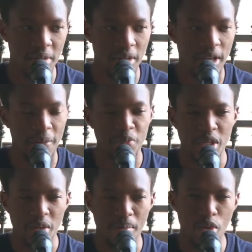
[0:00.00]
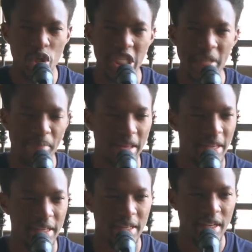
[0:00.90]
Uh, more deeper
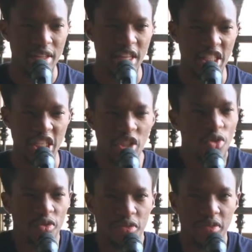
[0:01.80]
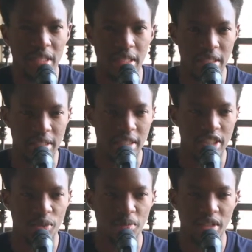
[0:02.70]
than than just to feel it.
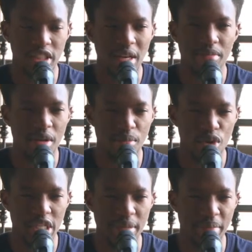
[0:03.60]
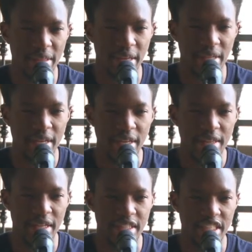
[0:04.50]
It's, it's something more deeper than
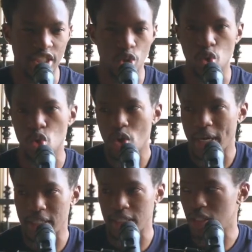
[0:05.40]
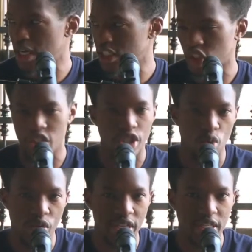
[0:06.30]
than just to look at it and see the
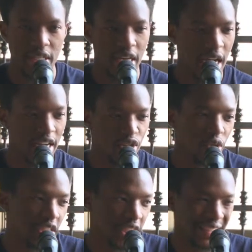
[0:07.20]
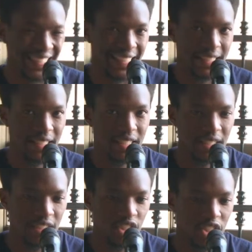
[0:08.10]
wind and notice it. It,
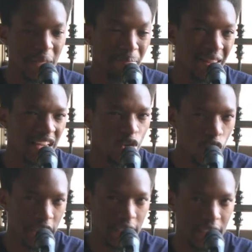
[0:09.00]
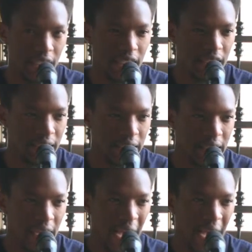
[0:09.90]
it is deeper than noticing. It's